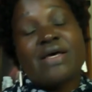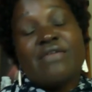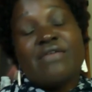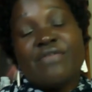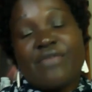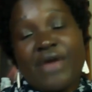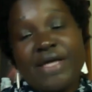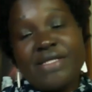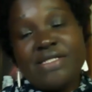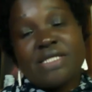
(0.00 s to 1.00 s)

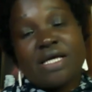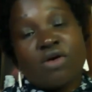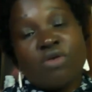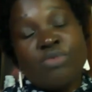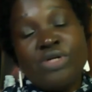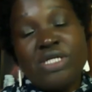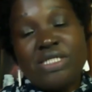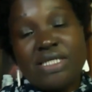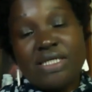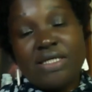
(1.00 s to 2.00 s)
friends,
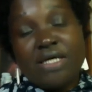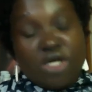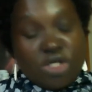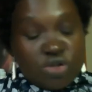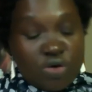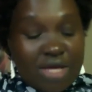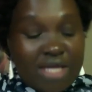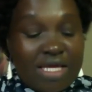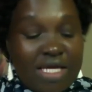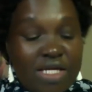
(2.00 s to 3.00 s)
community, so
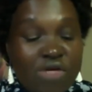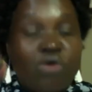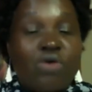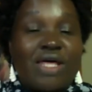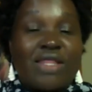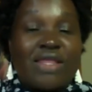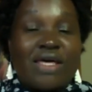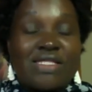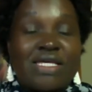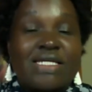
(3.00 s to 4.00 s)
that they know that
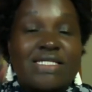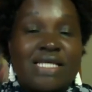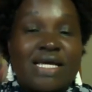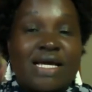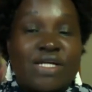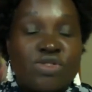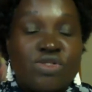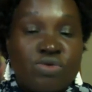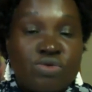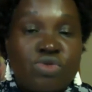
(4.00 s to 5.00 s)
there are things they can
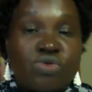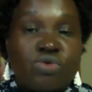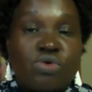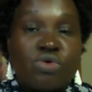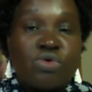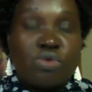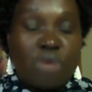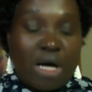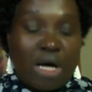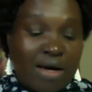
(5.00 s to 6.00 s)
do
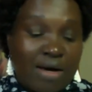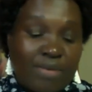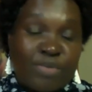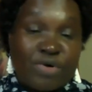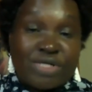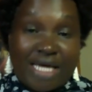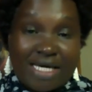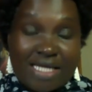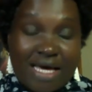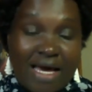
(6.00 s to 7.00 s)
to
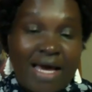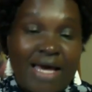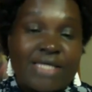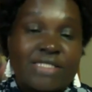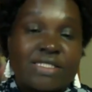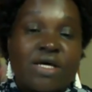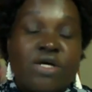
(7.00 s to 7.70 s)
protect their eyes,